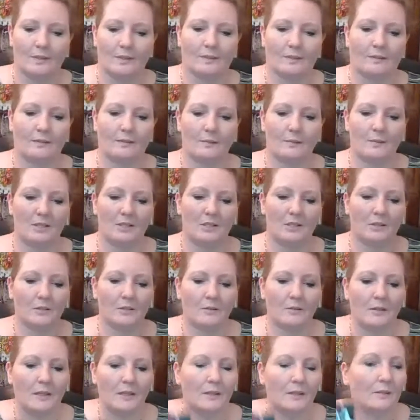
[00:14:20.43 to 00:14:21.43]
Let me show you
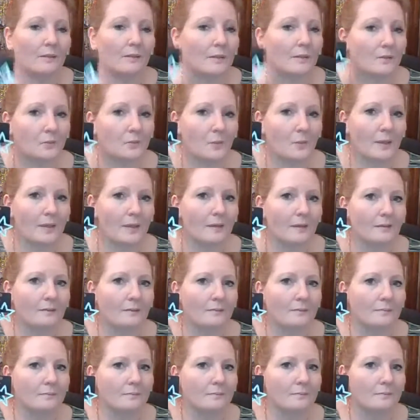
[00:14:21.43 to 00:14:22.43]
again this way
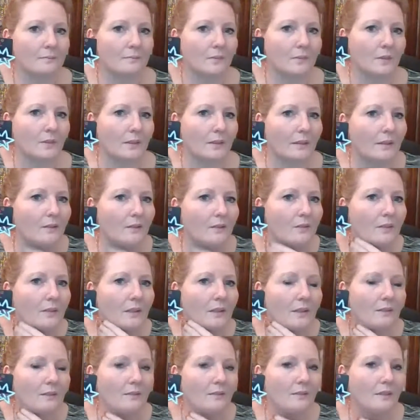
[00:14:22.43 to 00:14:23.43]
in case you
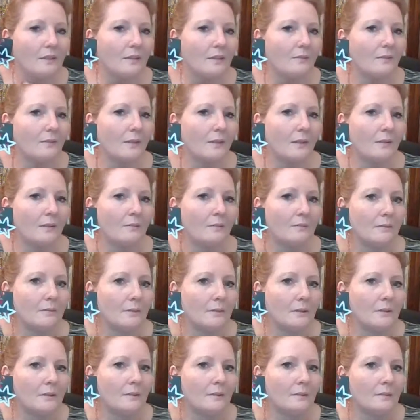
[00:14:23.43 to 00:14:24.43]
can't see it well.
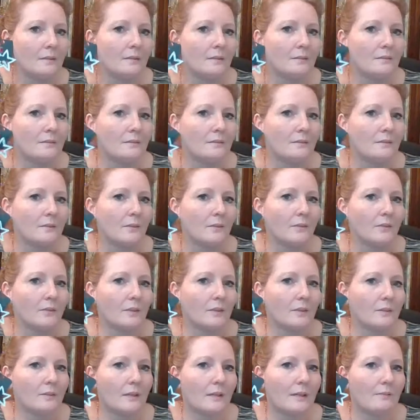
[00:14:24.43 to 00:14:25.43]

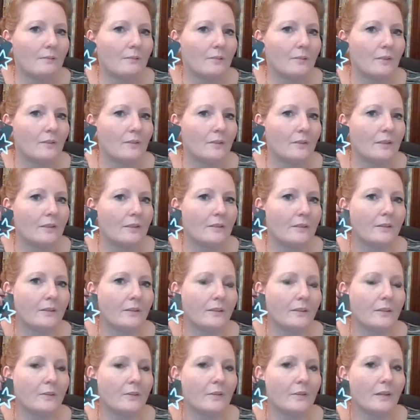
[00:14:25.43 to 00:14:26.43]
So obviously they're going
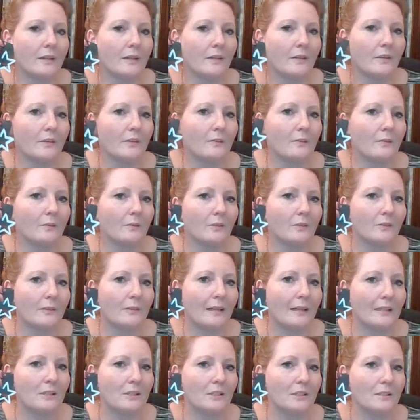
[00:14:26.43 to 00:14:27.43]
to go the other
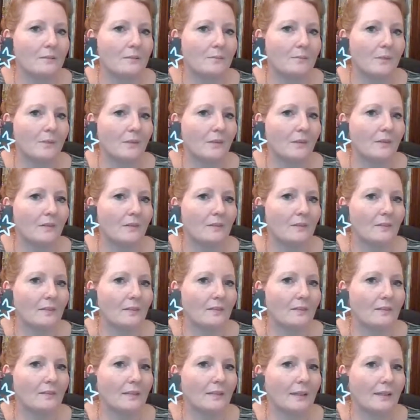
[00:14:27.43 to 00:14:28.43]
direction, but this is the
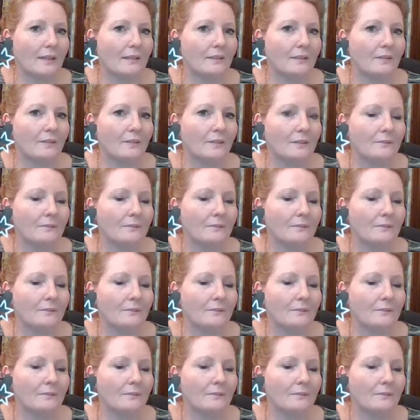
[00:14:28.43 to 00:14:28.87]
size.